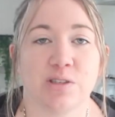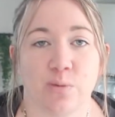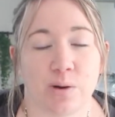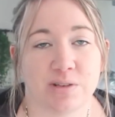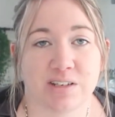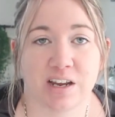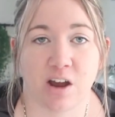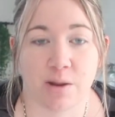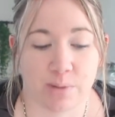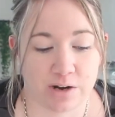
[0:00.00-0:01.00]
was the one mistake
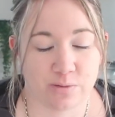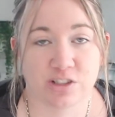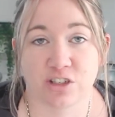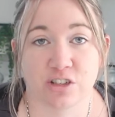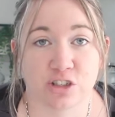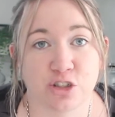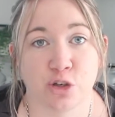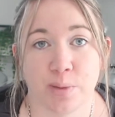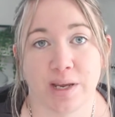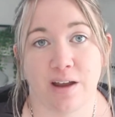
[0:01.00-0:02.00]
I made, was just
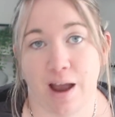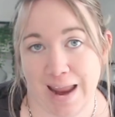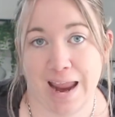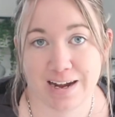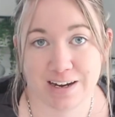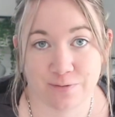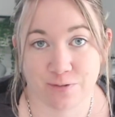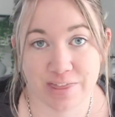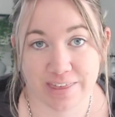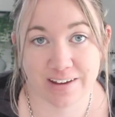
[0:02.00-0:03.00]
assuming I had
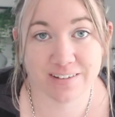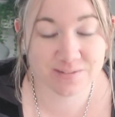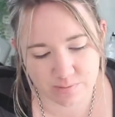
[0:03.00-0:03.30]
everything.